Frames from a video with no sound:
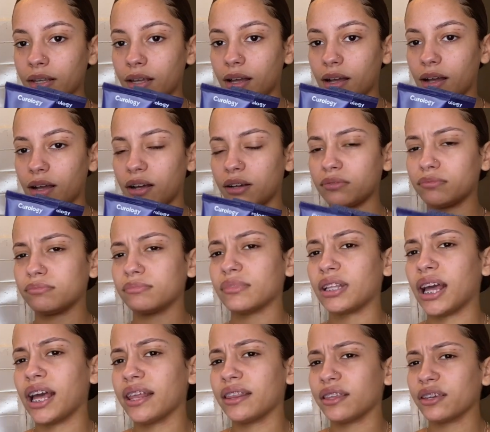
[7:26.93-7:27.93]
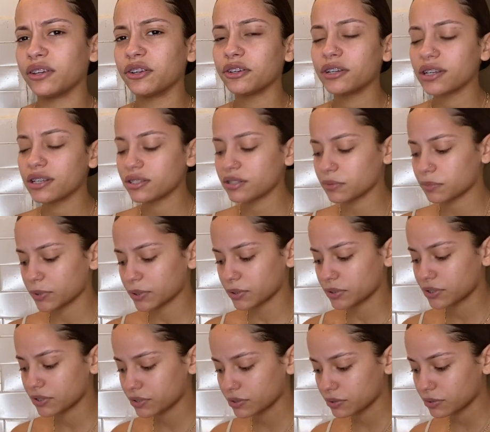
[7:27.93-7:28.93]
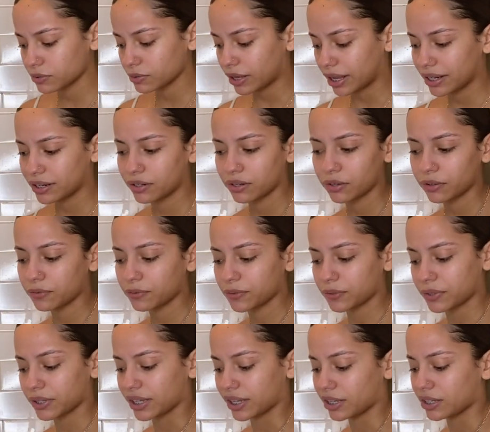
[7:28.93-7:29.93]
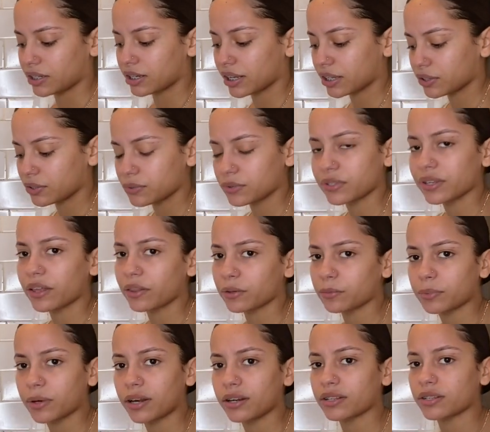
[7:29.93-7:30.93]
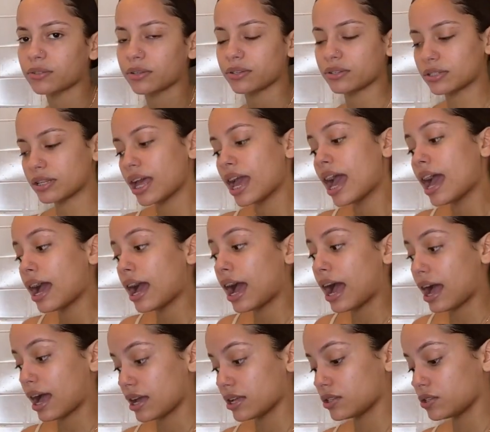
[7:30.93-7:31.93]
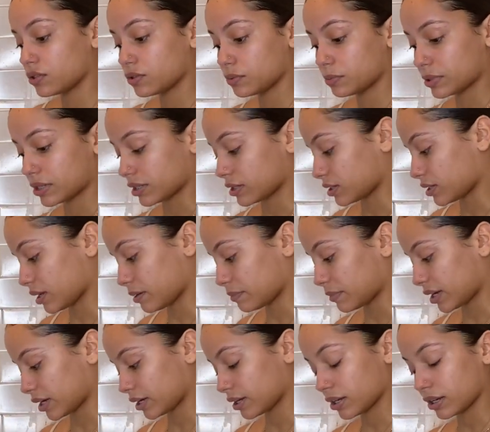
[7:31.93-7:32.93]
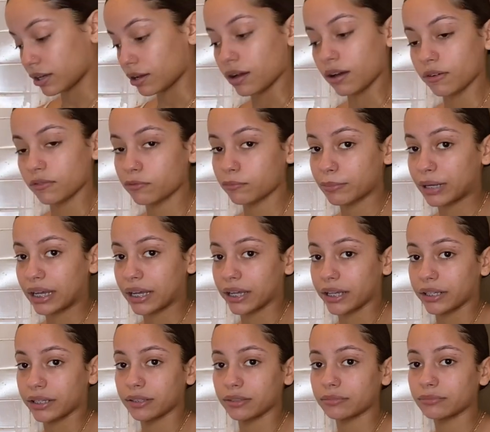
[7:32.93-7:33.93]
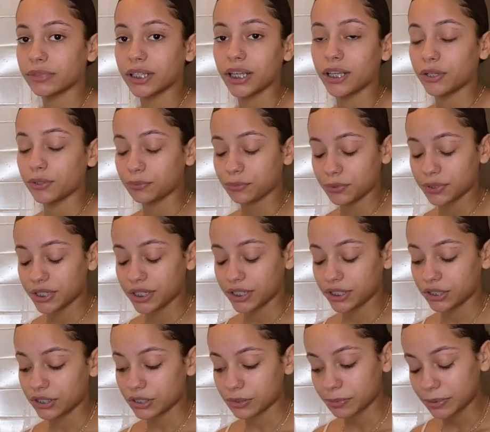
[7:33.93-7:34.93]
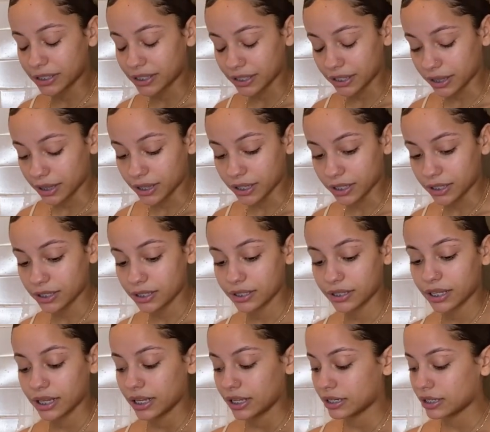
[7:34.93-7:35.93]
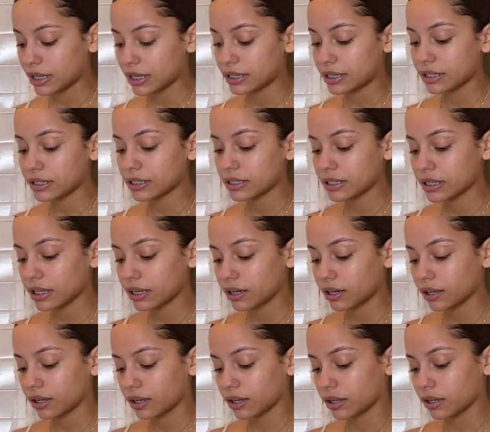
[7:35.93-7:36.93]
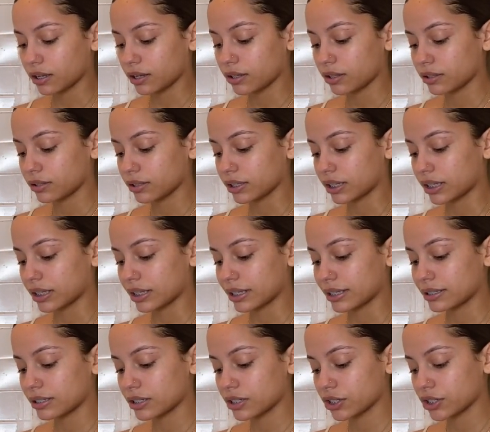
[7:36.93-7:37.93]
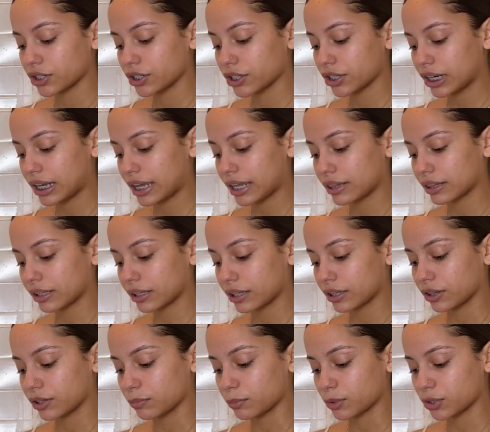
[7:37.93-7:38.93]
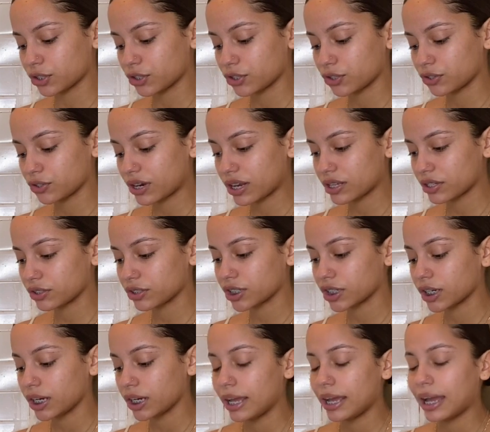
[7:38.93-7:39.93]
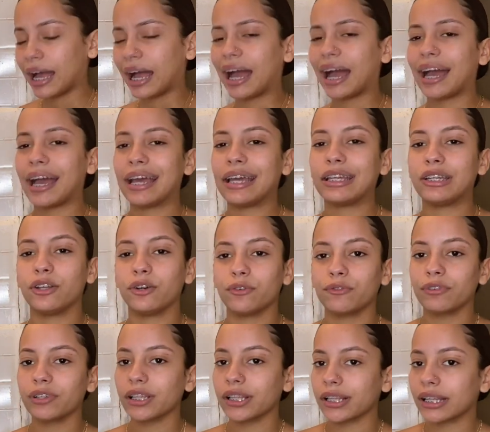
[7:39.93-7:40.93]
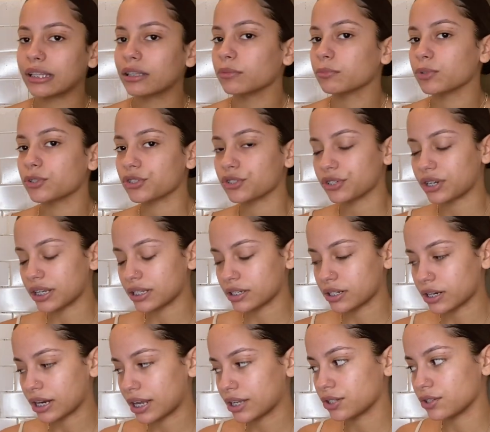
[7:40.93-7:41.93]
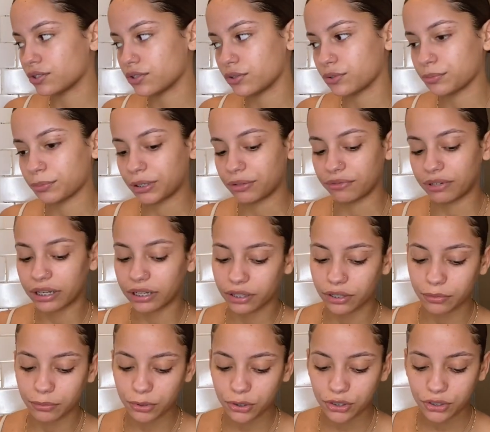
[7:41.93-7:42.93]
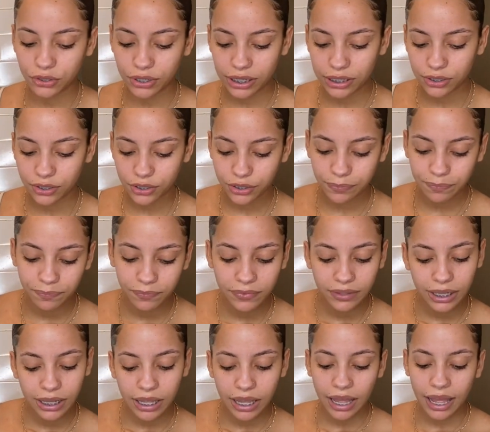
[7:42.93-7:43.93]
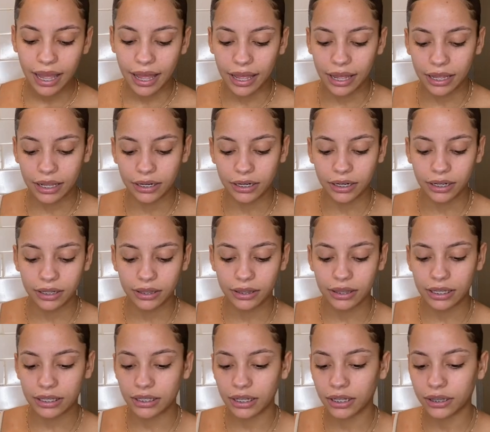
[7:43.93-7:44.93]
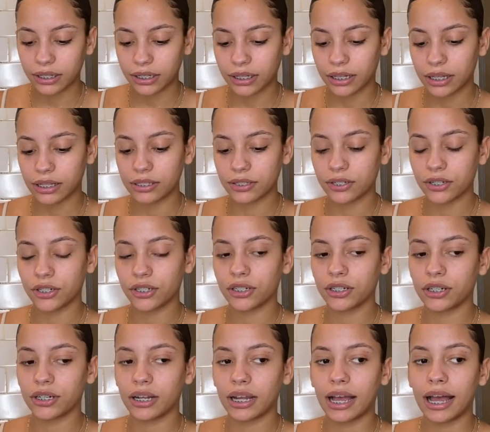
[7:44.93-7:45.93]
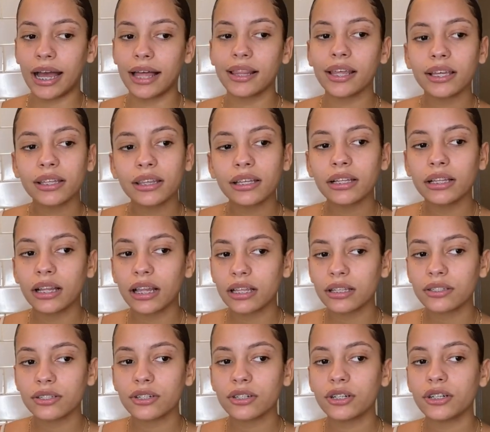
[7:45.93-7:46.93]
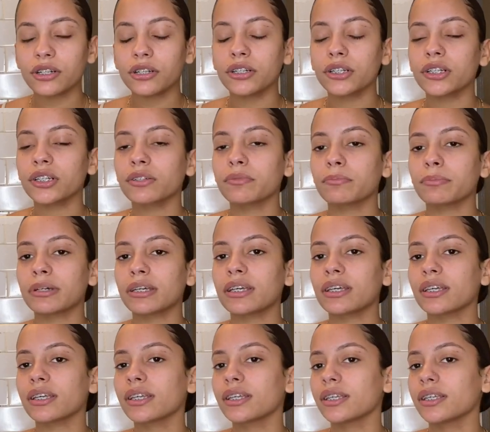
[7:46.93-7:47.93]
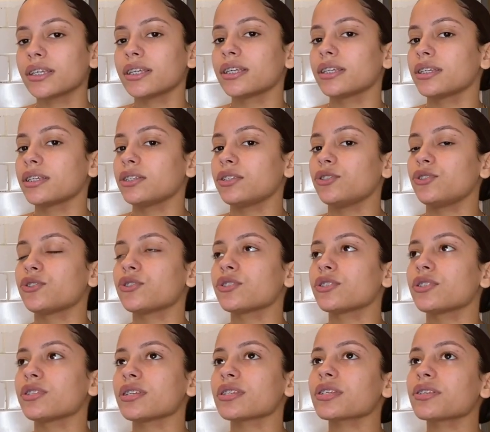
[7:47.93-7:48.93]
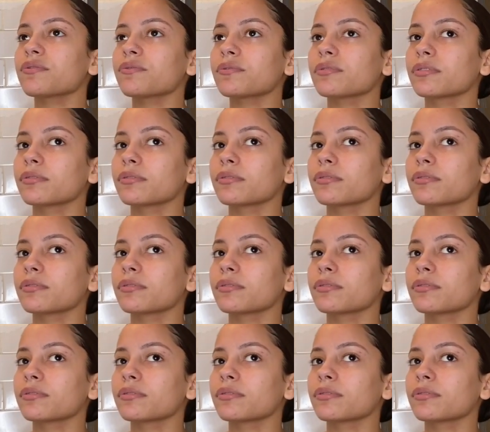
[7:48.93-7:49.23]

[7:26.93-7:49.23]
Um, I think you're not supposed to, I don't know if you can like use other products, but use, I do because I'm not cutting off my routine just because of this. They did send uh, the cleanser and then the moisturizer I don't really like the moisturizer. I just use my regular moisturizer. And they sent the cleanser. I like the cleanser, but just doesn't